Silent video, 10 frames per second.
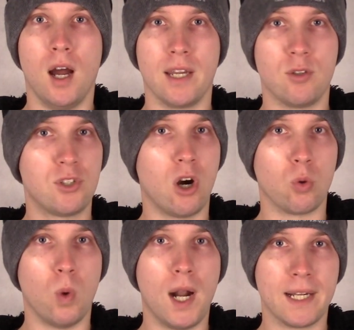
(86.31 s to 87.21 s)
you start
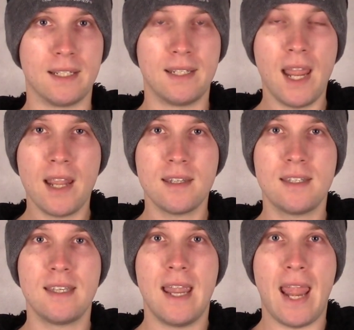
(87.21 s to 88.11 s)
riding
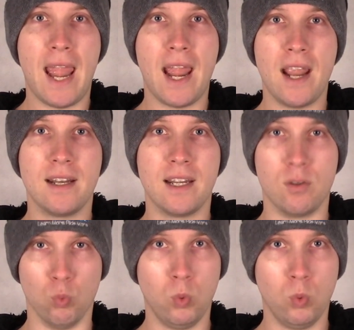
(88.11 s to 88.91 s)
tense, and it